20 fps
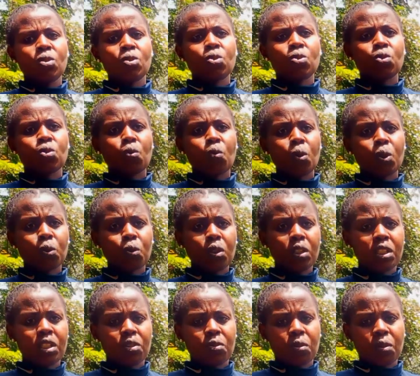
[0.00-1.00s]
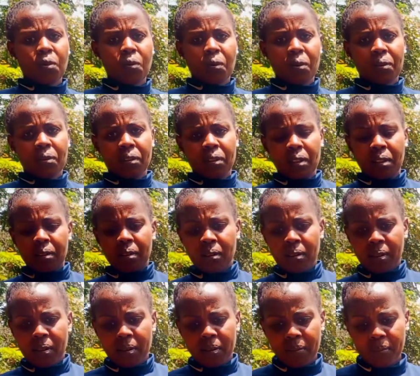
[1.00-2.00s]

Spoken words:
So what we did with our seeds